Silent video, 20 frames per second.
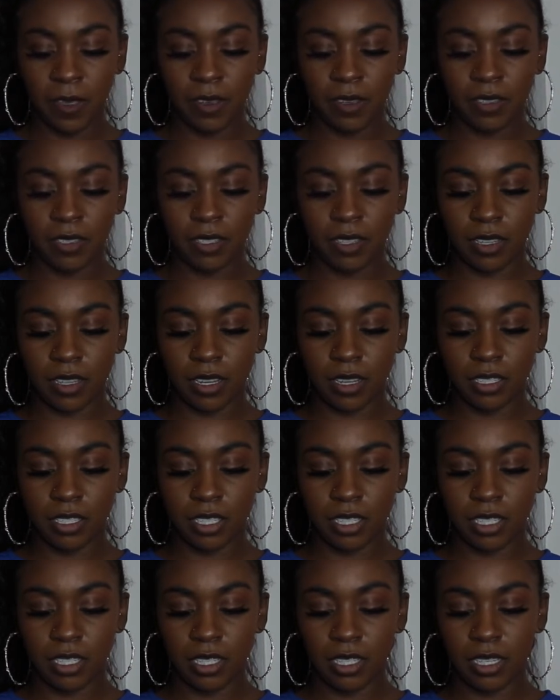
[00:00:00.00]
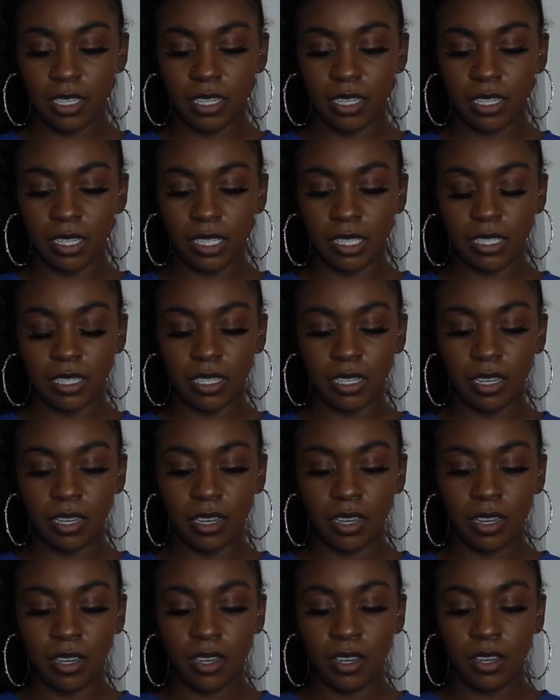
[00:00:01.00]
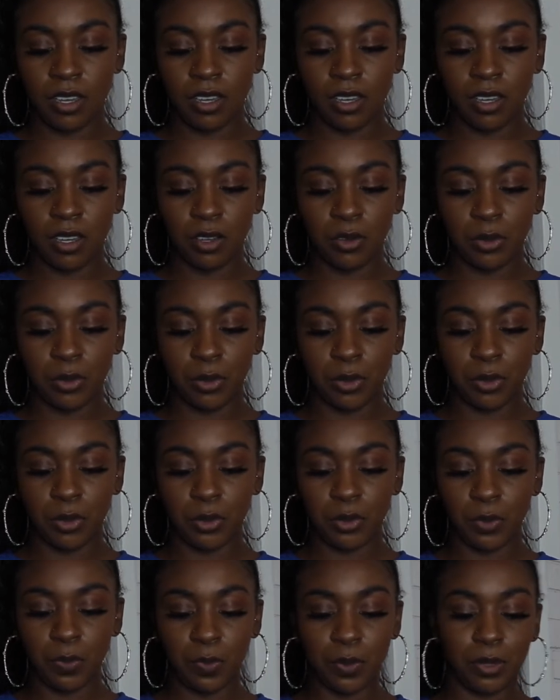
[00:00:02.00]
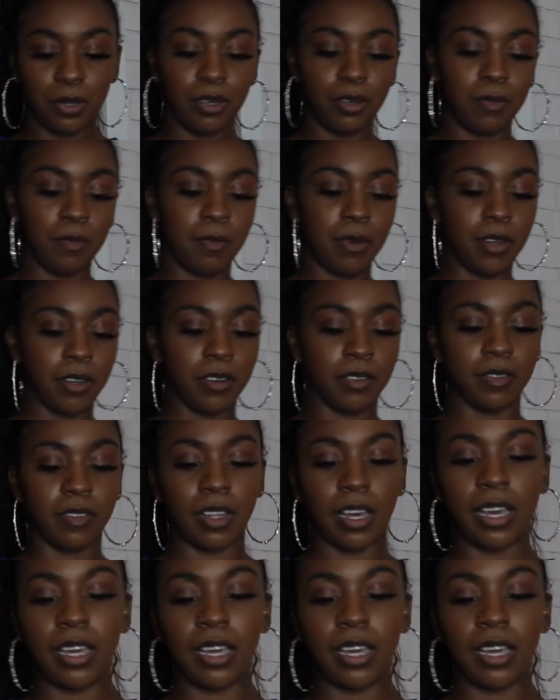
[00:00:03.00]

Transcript: So they're just these hoop butterfly